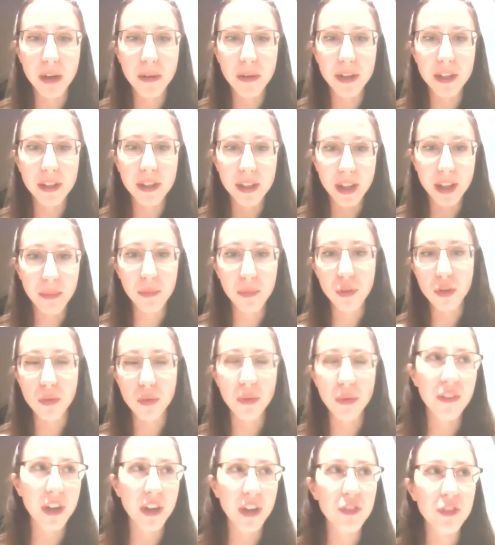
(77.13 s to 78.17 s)
and I'm sure we'll
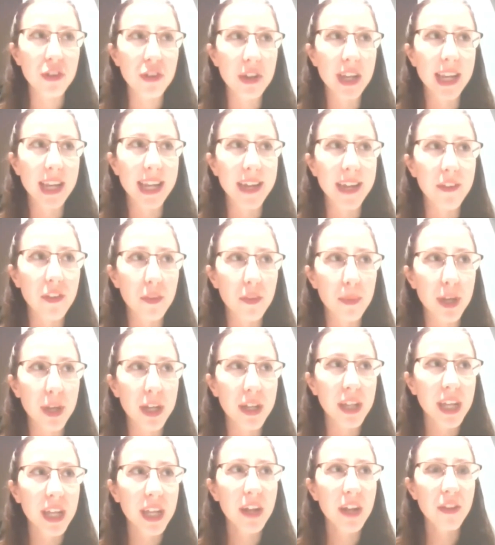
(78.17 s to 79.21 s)
touch on it later, but